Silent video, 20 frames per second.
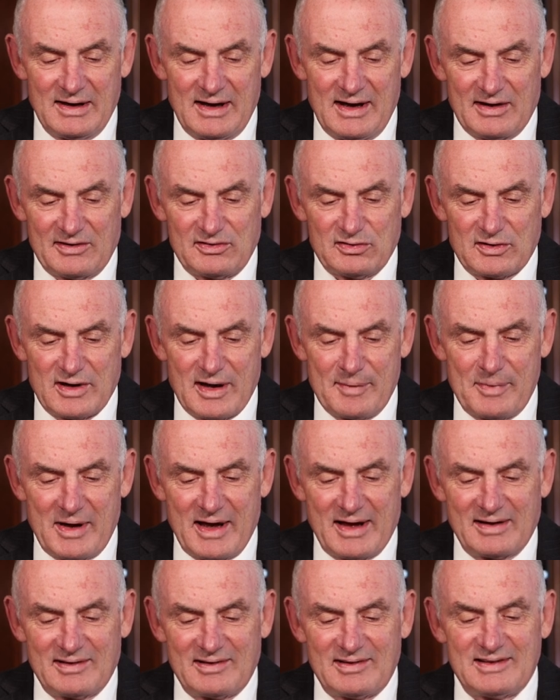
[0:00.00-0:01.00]
House will come
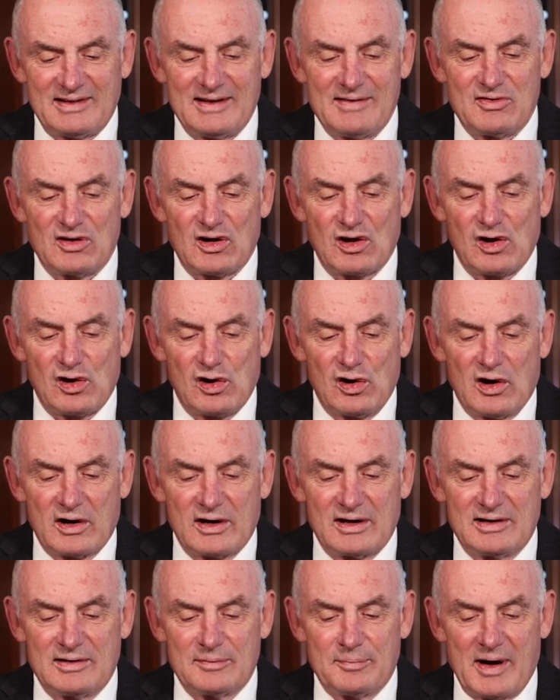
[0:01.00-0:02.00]
back at 7
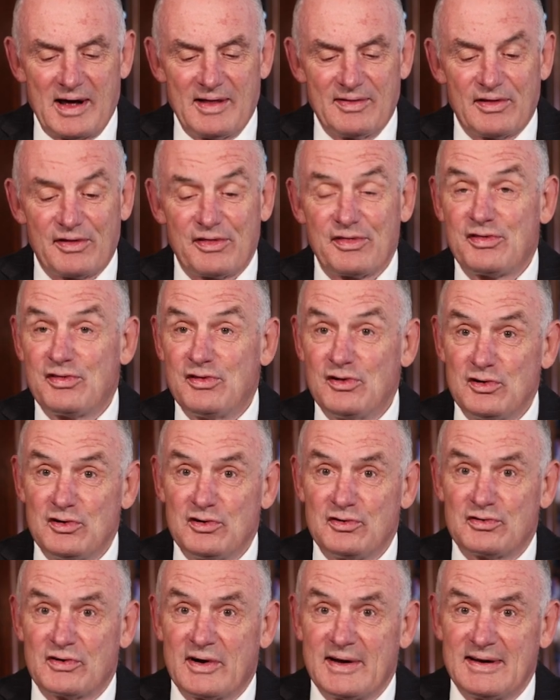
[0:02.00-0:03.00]
o'clock and debate the
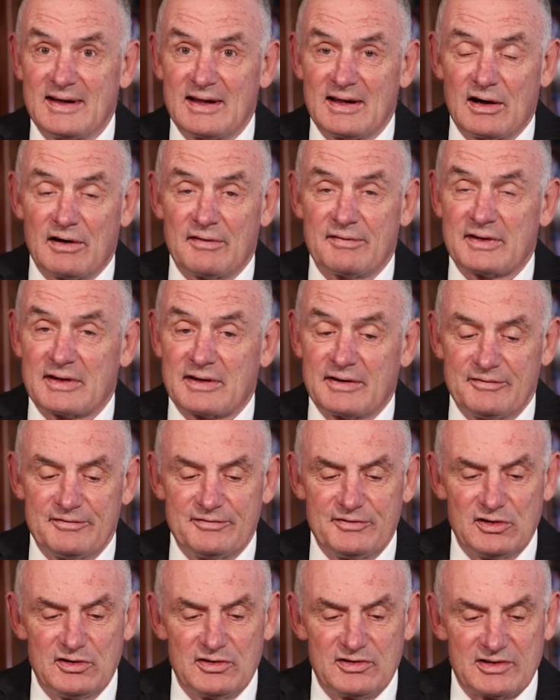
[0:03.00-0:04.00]
third reading of the
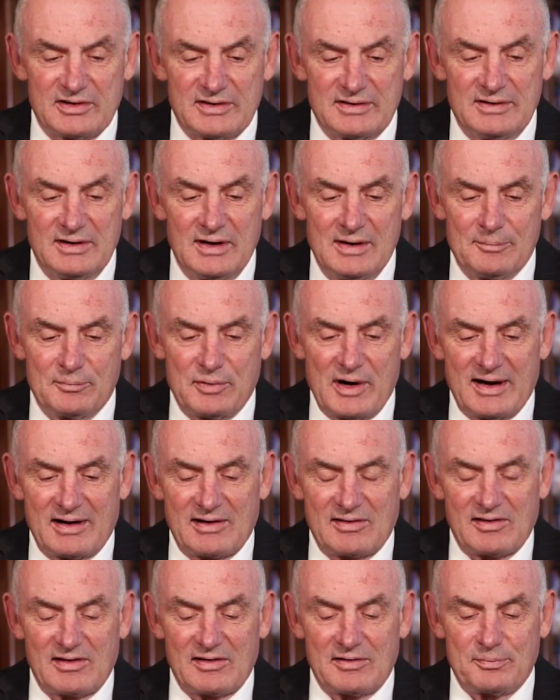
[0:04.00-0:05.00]
Conversion
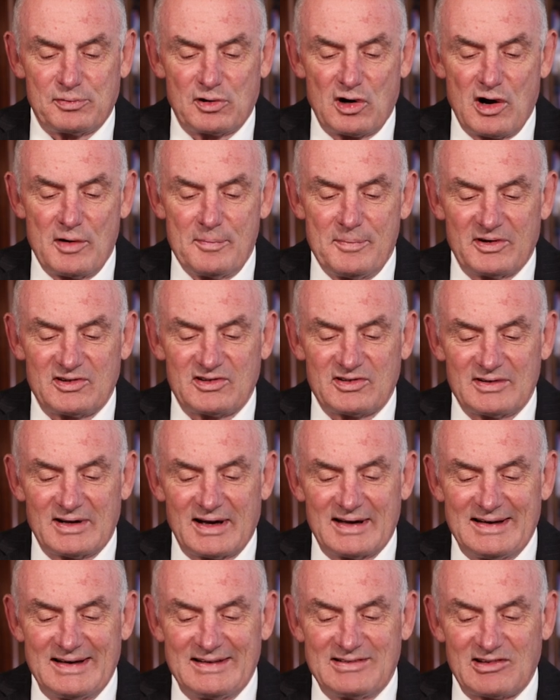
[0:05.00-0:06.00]
Practices
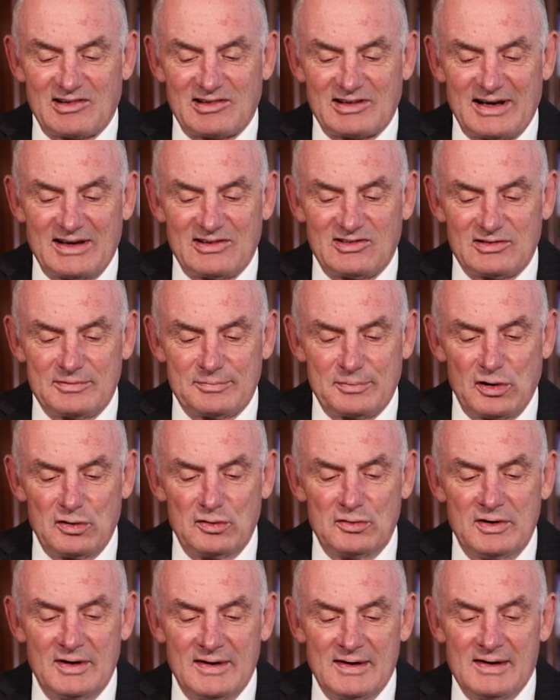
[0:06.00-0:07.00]
Prohibition Legislation
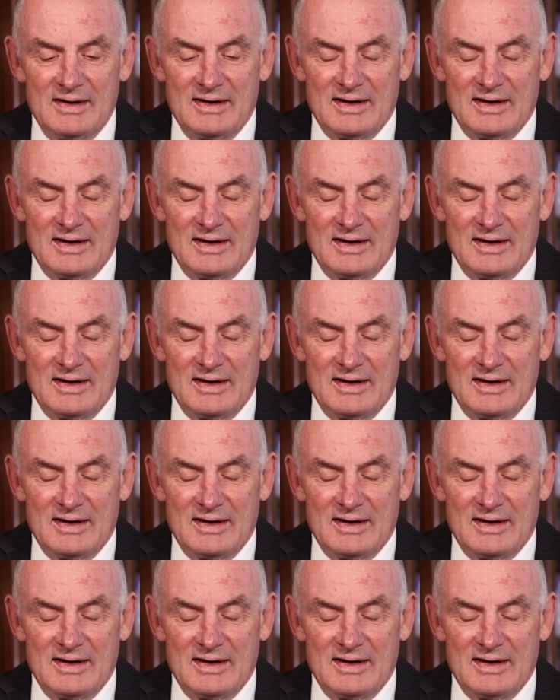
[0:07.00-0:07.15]
Bill